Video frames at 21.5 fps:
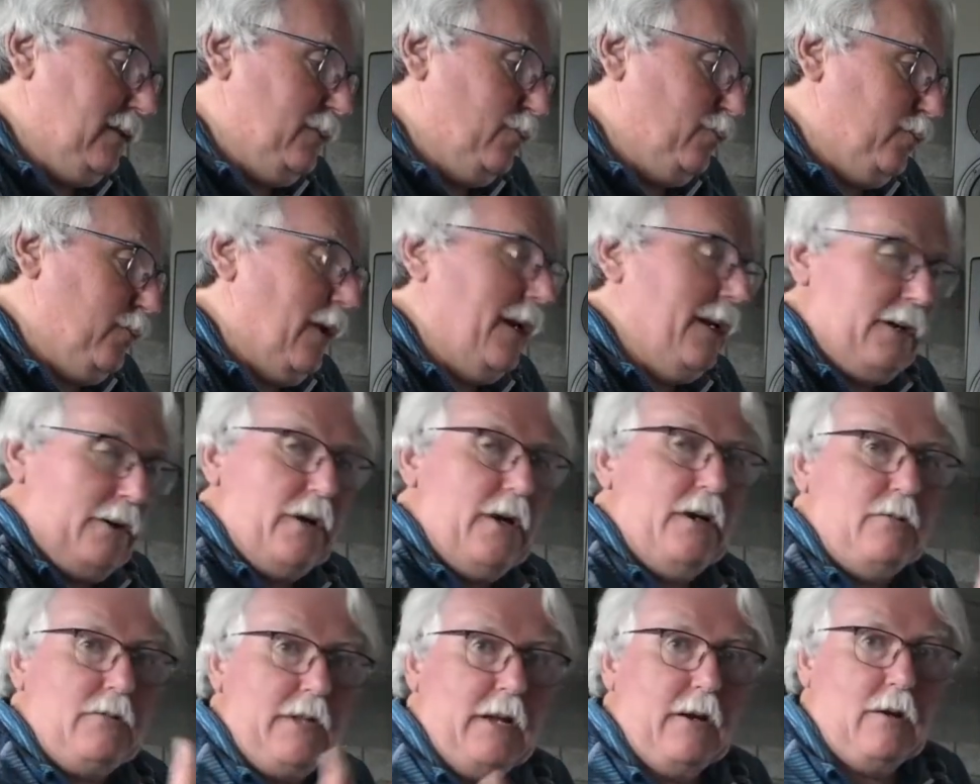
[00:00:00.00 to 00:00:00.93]
While you're
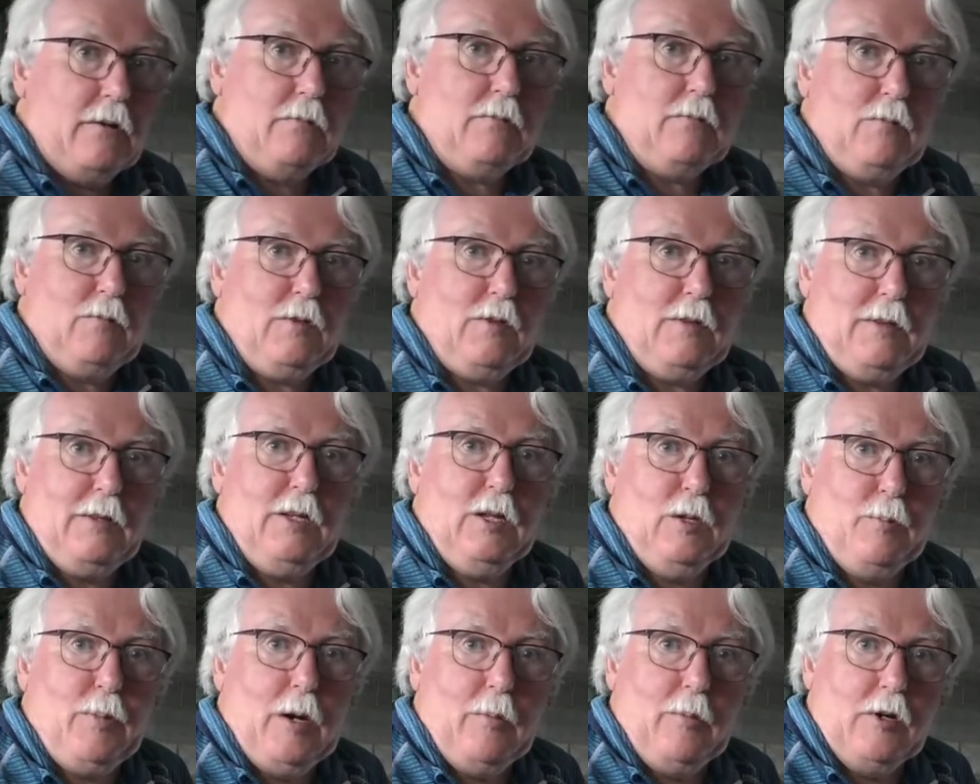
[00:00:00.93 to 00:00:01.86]
out there, you'll
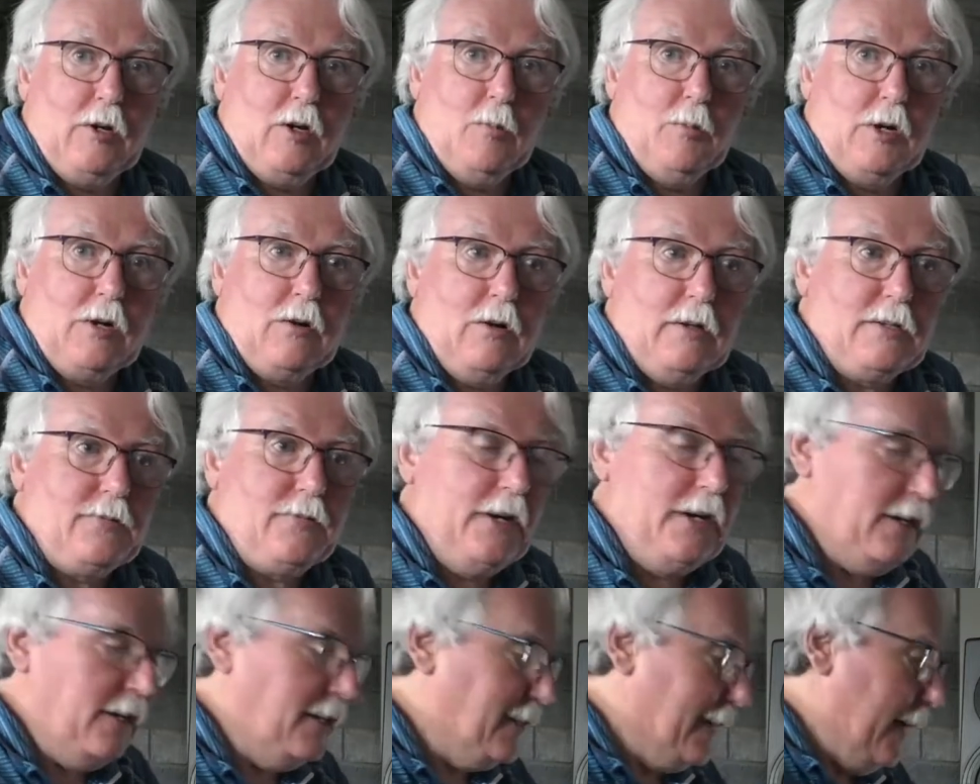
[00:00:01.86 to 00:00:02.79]
probably come across
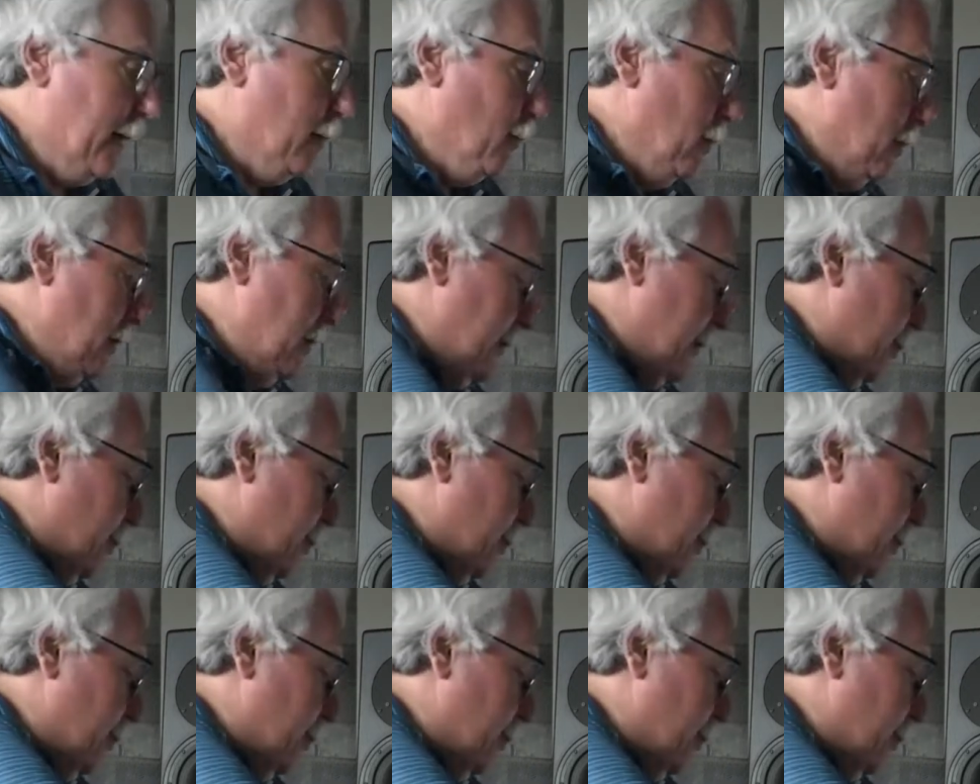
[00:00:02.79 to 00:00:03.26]
various animals and